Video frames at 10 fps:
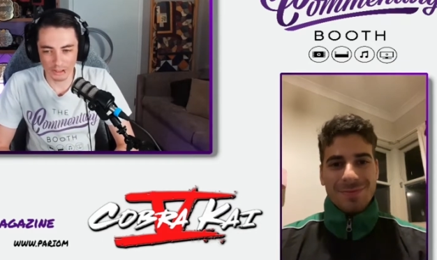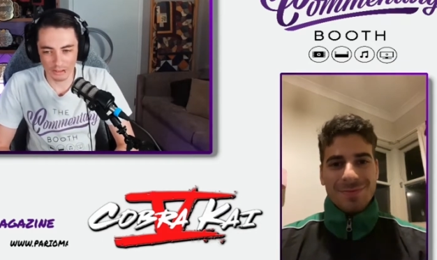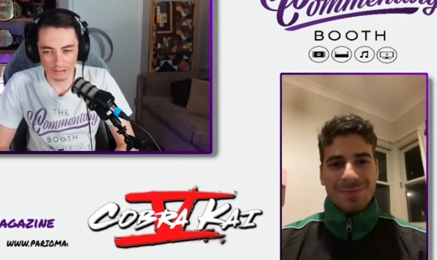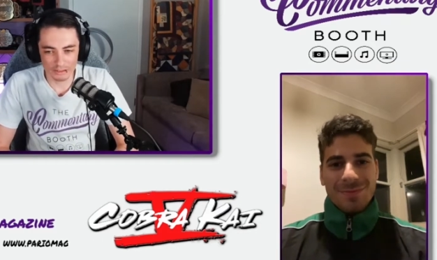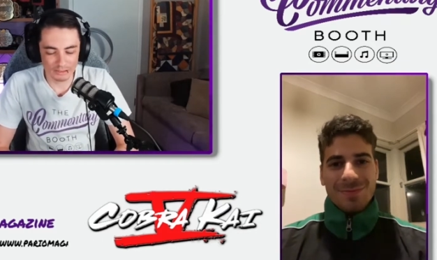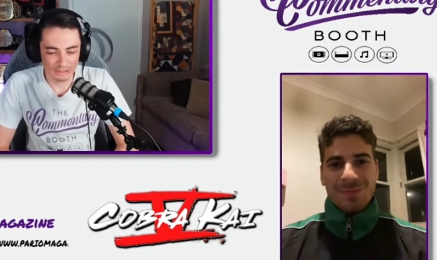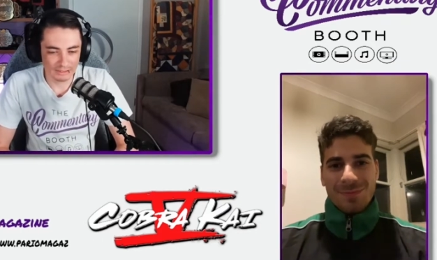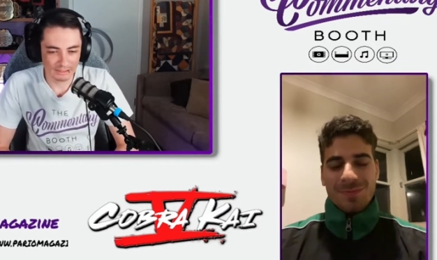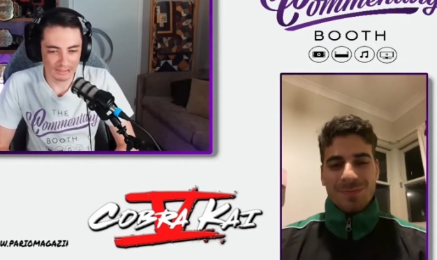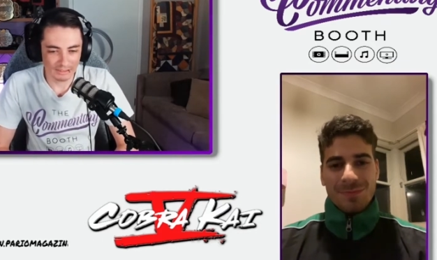Speaker 1: And
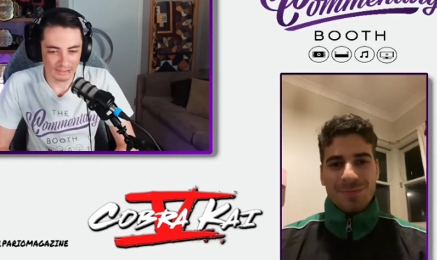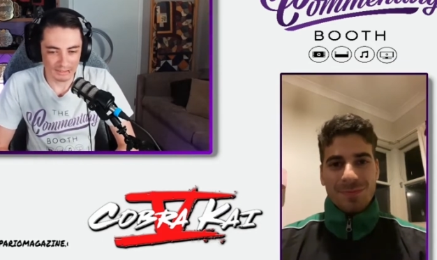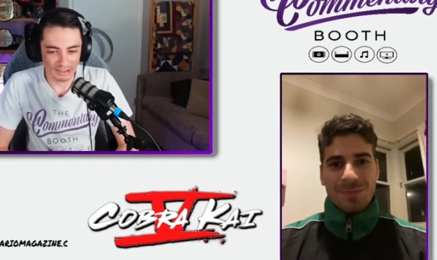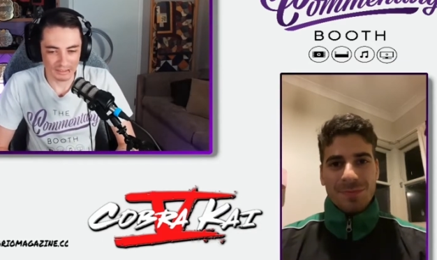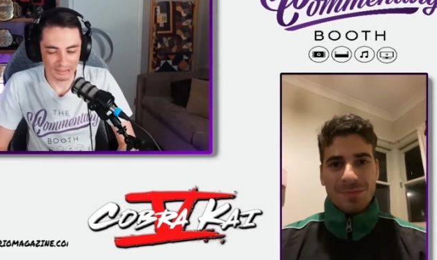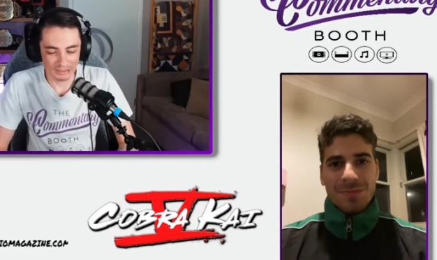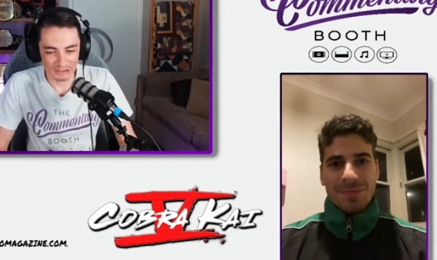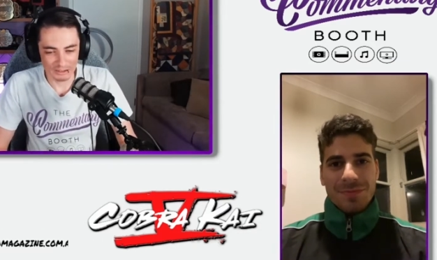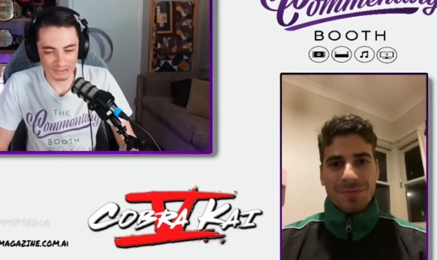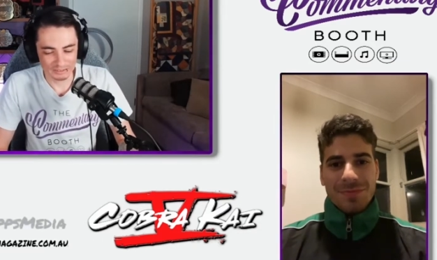yeah, it
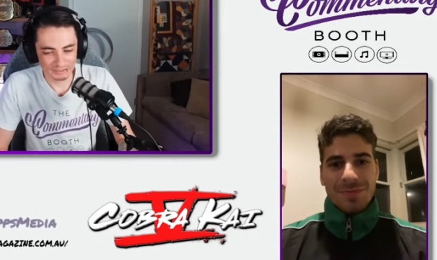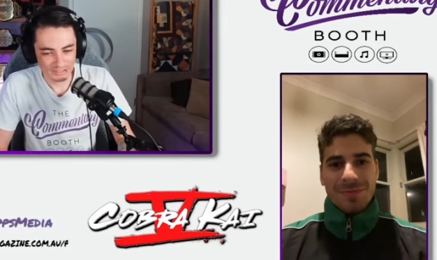just